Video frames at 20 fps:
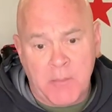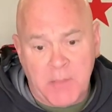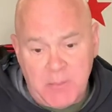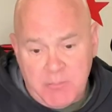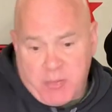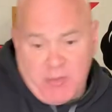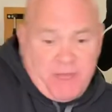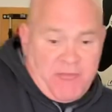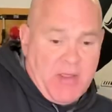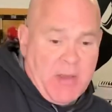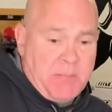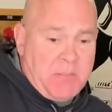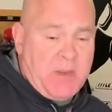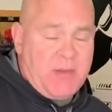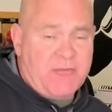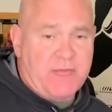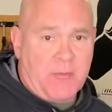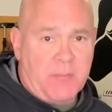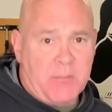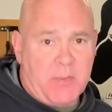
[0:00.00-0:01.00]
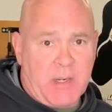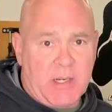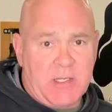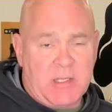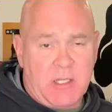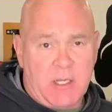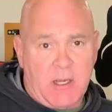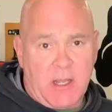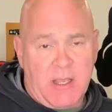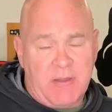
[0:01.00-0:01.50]
and prevent me from bringing
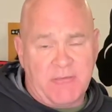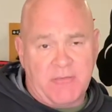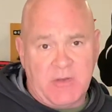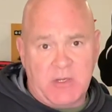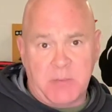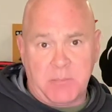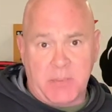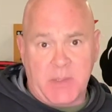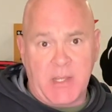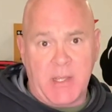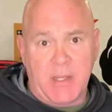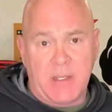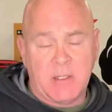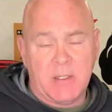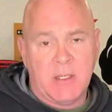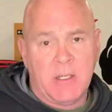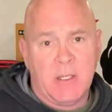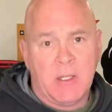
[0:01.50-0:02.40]
the knife into play.